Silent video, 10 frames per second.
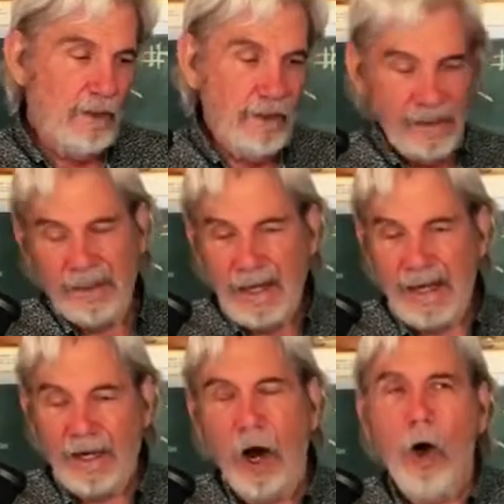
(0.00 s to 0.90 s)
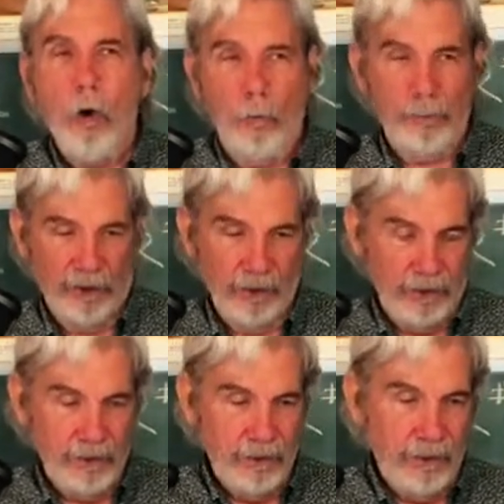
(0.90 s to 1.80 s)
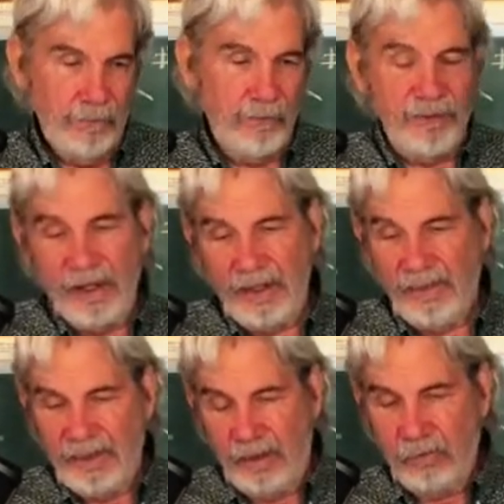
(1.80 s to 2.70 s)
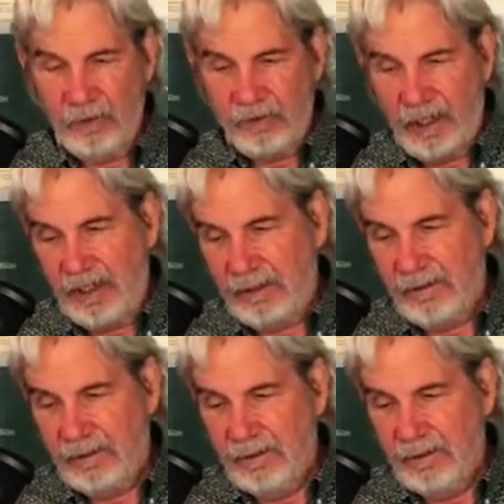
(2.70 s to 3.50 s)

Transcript: And it had a hope. But then there was a,